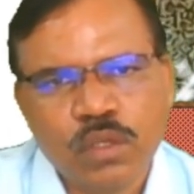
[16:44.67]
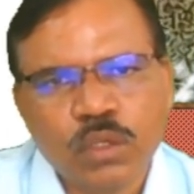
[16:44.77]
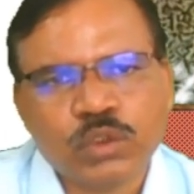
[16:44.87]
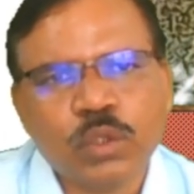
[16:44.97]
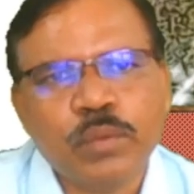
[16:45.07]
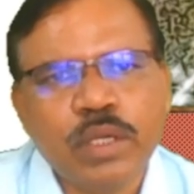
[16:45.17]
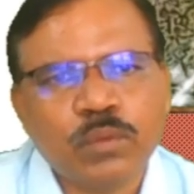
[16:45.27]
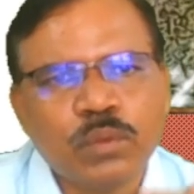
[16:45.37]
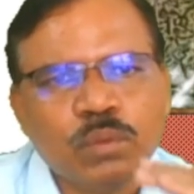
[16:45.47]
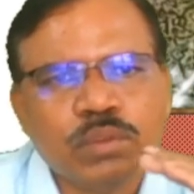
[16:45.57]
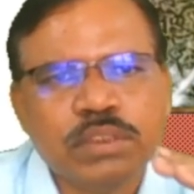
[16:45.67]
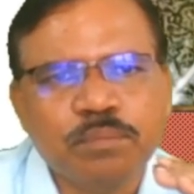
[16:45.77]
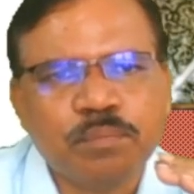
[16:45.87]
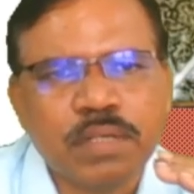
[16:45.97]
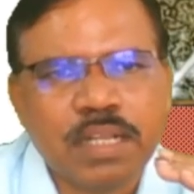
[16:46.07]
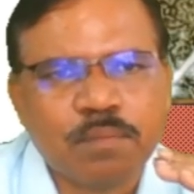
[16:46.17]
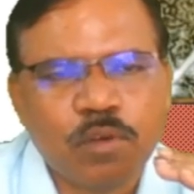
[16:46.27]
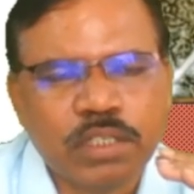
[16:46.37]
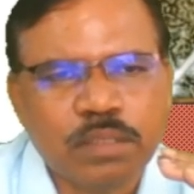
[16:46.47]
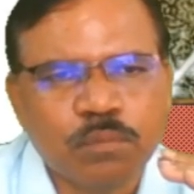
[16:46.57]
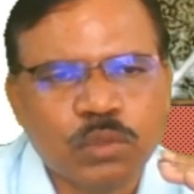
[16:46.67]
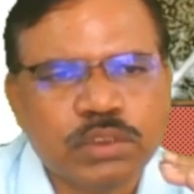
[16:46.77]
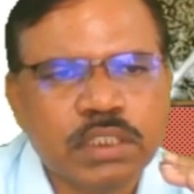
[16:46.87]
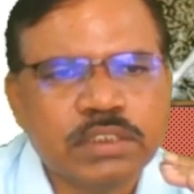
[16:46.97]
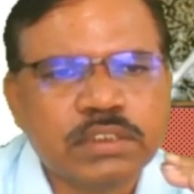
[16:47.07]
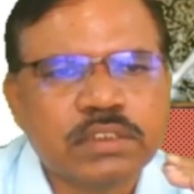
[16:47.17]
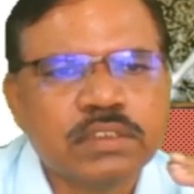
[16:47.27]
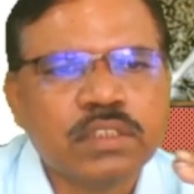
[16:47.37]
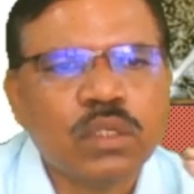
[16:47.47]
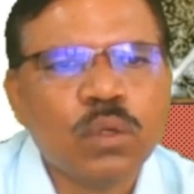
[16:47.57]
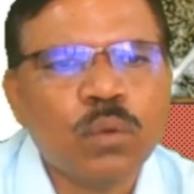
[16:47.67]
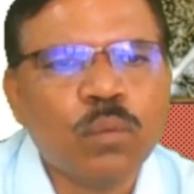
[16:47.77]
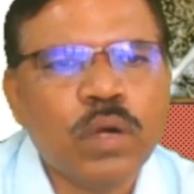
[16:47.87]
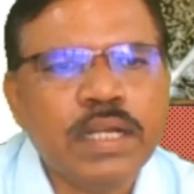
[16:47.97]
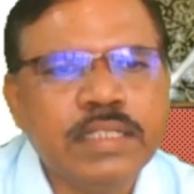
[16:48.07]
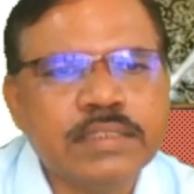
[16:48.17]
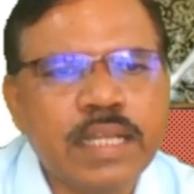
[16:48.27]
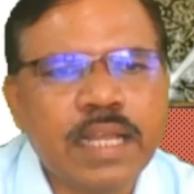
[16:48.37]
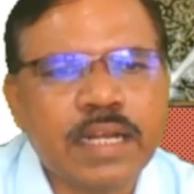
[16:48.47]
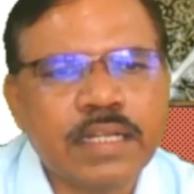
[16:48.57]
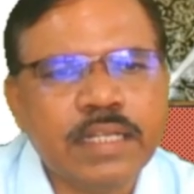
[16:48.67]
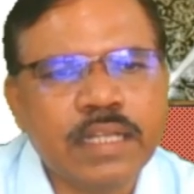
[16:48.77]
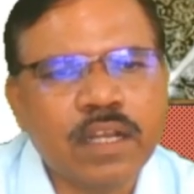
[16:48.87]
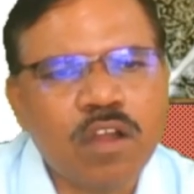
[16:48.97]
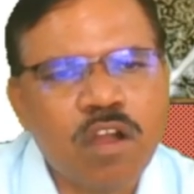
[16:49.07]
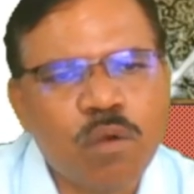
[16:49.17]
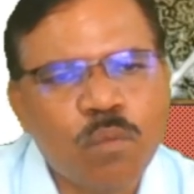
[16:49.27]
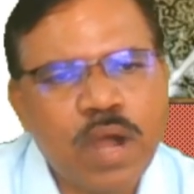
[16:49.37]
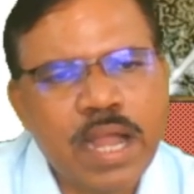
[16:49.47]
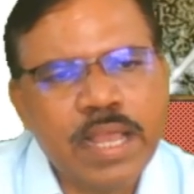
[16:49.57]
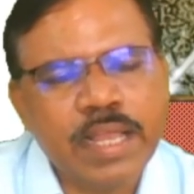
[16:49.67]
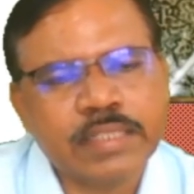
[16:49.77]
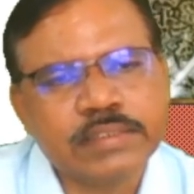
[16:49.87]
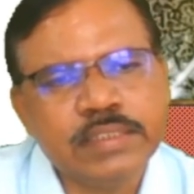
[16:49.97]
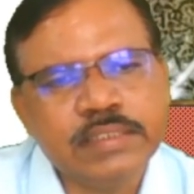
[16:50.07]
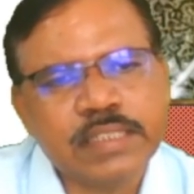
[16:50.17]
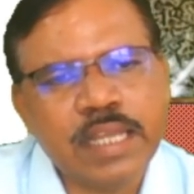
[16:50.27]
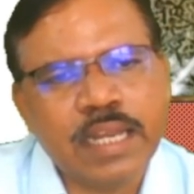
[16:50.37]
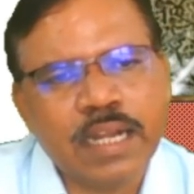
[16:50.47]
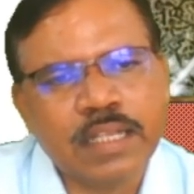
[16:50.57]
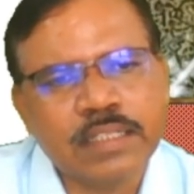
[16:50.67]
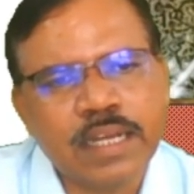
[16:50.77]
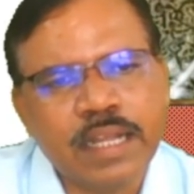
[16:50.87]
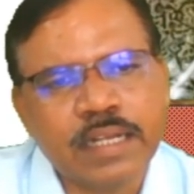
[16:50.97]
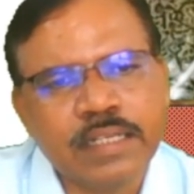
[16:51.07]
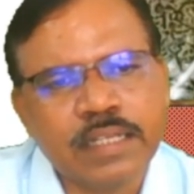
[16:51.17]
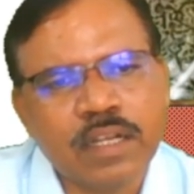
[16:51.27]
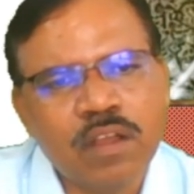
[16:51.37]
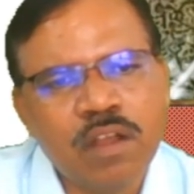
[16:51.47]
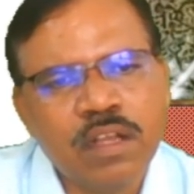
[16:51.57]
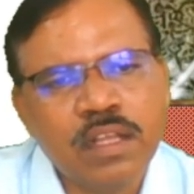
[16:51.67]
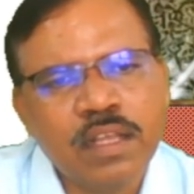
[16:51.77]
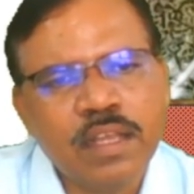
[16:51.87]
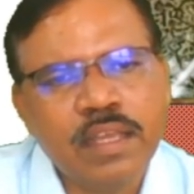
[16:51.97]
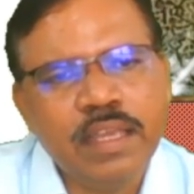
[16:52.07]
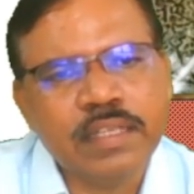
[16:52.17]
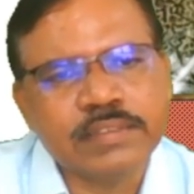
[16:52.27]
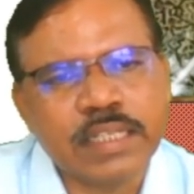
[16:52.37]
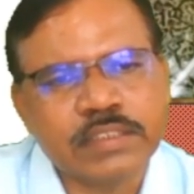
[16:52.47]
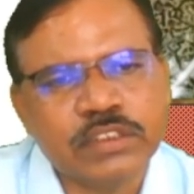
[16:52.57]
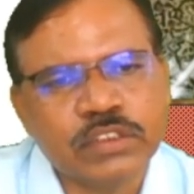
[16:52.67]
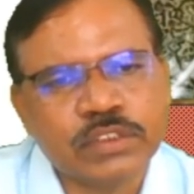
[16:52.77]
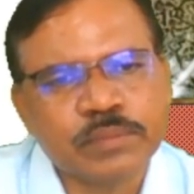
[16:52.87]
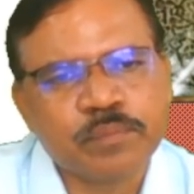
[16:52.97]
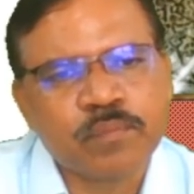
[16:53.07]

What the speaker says: So we have two simple harmonic motions. One is acting along y-axis and another acting along x-axis.